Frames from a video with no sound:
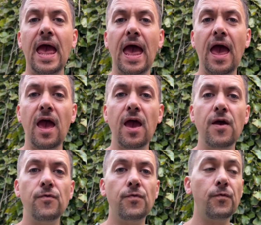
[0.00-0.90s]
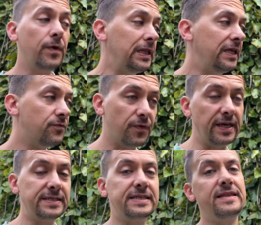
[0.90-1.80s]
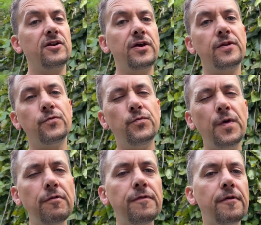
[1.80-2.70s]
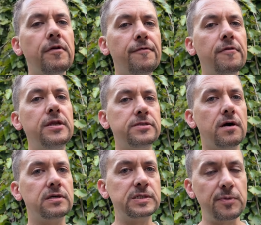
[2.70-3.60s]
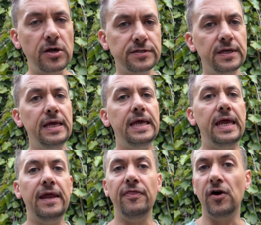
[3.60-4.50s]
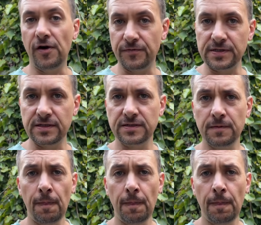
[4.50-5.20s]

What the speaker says: have fiddle leaf figs that are in a very, very, very dark spot in the offices.